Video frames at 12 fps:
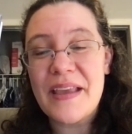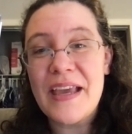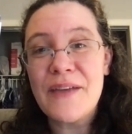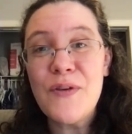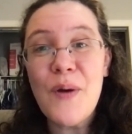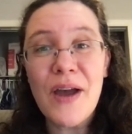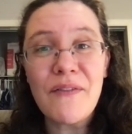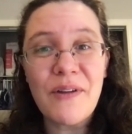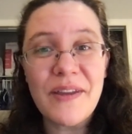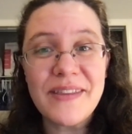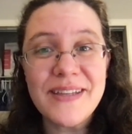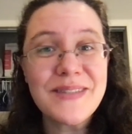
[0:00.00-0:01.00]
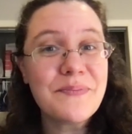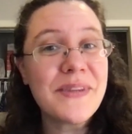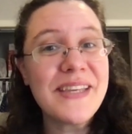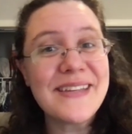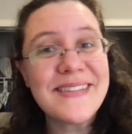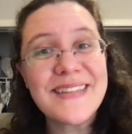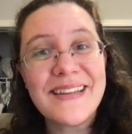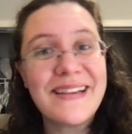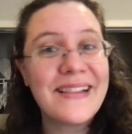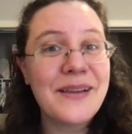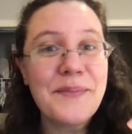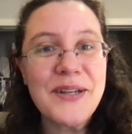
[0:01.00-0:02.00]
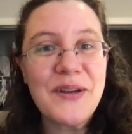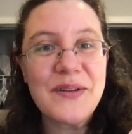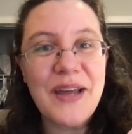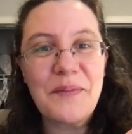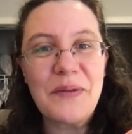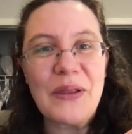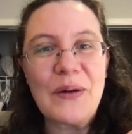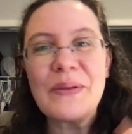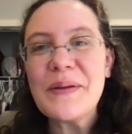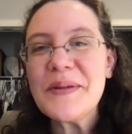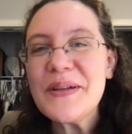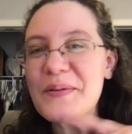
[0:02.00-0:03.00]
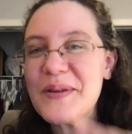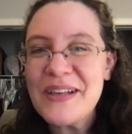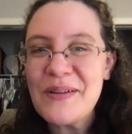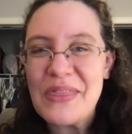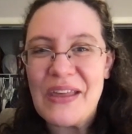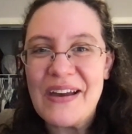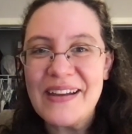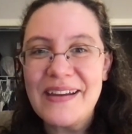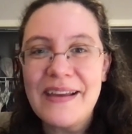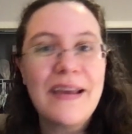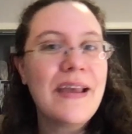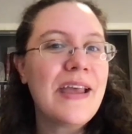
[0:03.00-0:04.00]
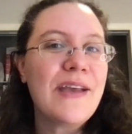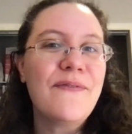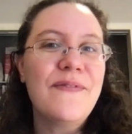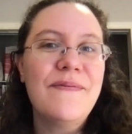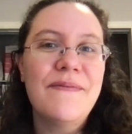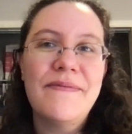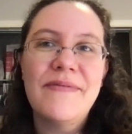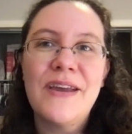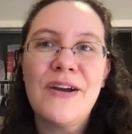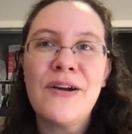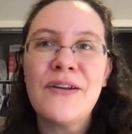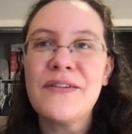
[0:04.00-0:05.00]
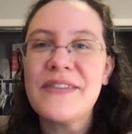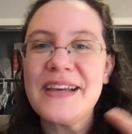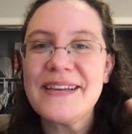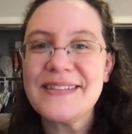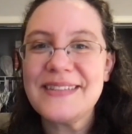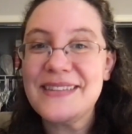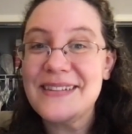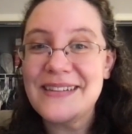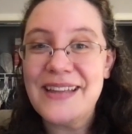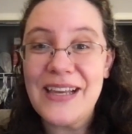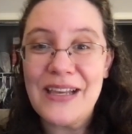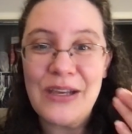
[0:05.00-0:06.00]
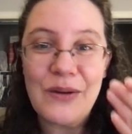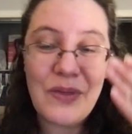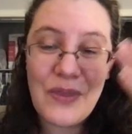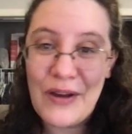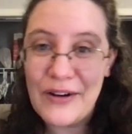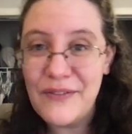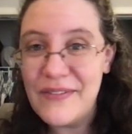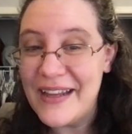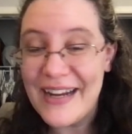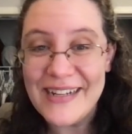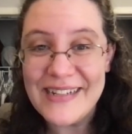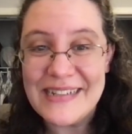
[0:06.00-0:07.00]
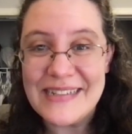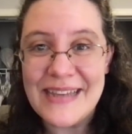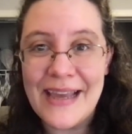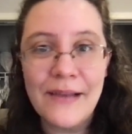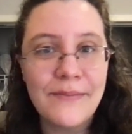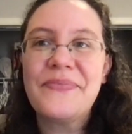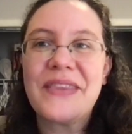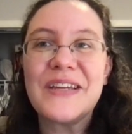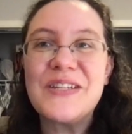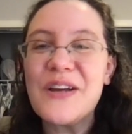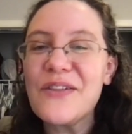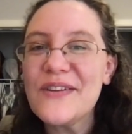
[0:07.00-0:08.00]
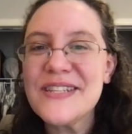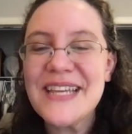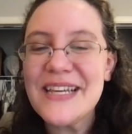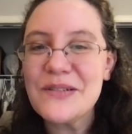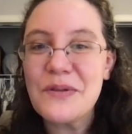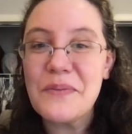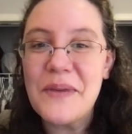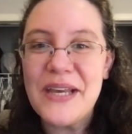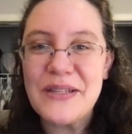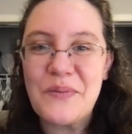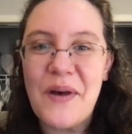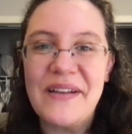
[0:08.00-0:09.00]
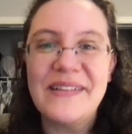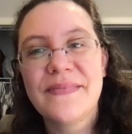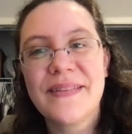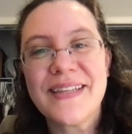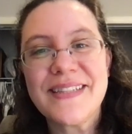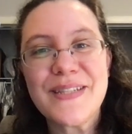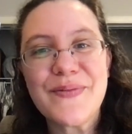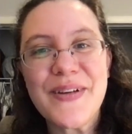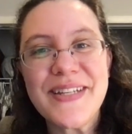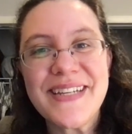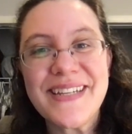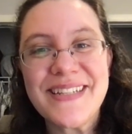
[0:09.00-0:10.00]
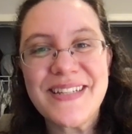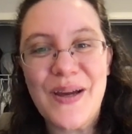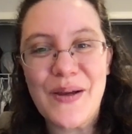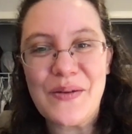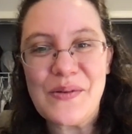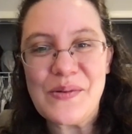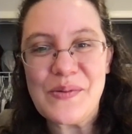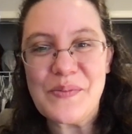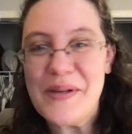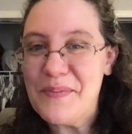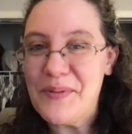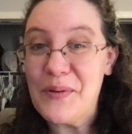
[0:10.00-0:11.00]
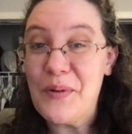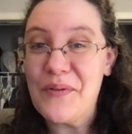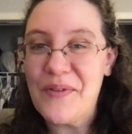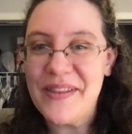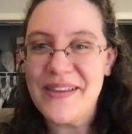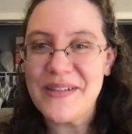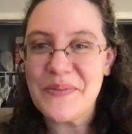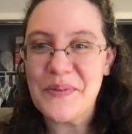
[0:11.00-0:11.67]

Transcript: If you have read this, please let me know down below and let me know what you thought. If there are other things that you thought of that I didn't say, share those things with me as well, because it's fun to get to talk to people who have read this